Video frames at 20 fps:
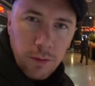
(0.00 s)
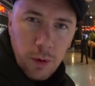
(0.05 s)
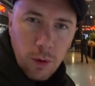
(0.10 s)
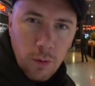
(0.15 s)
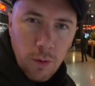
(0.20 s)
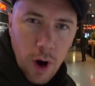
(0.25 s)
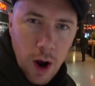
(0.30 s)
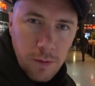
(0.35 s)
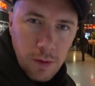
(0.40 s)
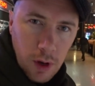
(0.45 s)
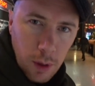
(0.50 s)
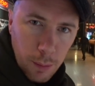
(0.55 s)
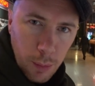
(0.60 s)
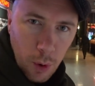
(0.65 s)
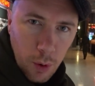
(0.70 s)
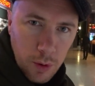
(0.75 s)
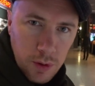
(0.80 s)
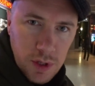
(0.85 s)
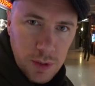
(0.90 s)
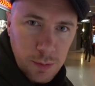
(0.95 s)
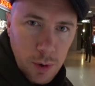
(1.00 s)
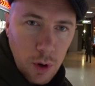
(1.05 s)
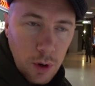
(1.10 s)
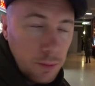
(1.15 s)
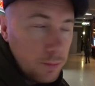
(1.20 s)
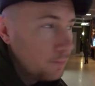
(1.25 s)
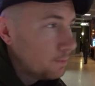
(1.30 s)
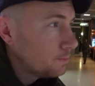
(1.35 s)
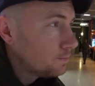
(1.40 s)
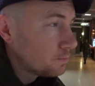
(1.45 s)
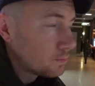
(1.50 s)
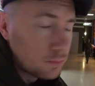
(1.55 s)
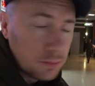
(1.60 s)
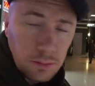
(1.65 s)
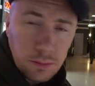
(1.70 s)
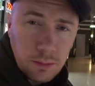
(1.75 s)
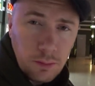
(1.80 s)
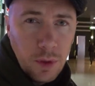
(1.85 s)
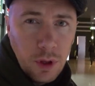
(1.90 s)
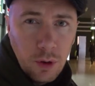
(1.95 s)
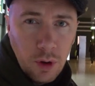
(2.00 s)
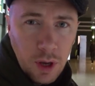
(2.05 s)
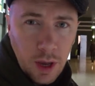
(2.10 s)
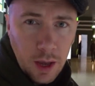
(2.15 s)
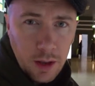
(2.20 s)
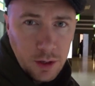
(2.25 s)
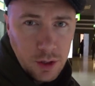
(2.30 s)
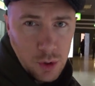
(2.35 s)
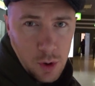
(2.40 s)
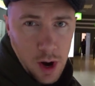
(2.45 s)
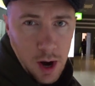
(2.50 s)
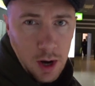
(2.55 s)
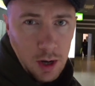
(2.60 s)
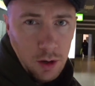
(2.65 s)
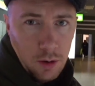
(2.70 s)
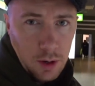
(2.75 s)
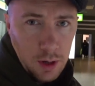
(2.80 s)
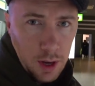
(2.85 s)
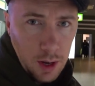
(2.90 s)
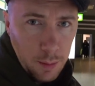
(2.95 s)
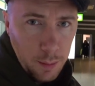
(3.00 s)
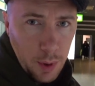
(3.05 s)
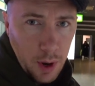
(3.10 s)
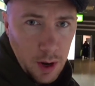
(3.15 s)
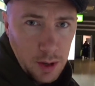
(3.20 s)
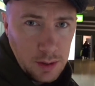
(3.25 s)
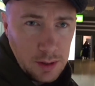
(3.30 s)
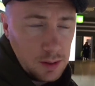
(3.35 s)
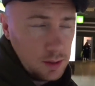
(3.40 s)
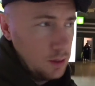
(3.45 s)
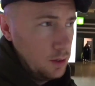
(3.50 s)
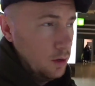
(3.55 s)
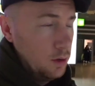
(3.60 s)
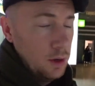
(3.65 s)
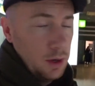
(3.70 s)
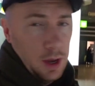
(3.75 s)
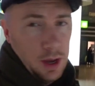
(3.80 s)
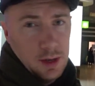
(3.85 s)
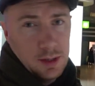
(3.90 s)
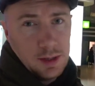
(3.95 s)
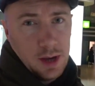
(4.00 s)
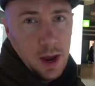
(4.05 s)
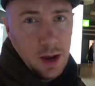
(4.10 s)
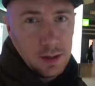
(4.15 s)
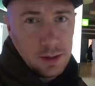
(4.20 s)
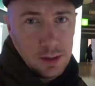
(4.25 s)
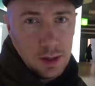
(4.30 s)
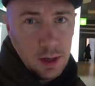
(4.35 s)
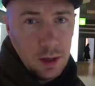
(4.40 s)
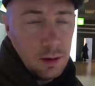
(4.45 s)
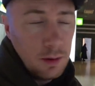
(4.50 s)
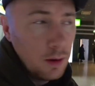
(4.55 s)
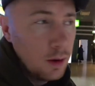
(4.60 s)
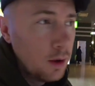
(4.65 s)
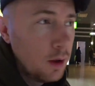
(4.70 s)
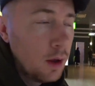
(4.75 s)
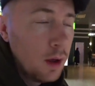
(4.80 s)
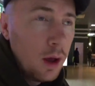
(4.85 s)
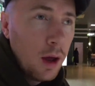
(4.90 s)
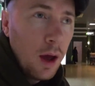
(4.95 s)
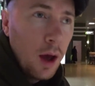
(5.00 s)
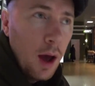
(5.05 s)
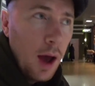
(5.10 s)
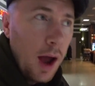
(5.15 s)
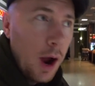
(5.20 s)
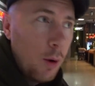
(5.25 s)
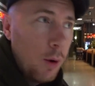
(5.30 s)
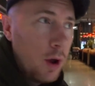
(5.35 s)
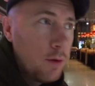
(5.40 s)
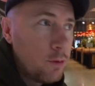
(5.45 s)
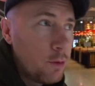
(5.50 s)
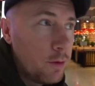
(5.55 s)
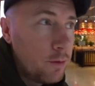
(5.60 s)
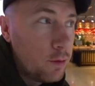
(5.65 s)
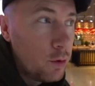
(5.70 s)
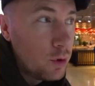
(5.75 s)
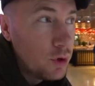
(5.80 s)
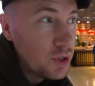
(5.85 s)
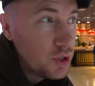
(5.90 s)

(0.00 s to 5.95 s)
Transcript: you're arriving in Boryspil, you can get a train, you can get a bus, you can get a taxi. However, if you're in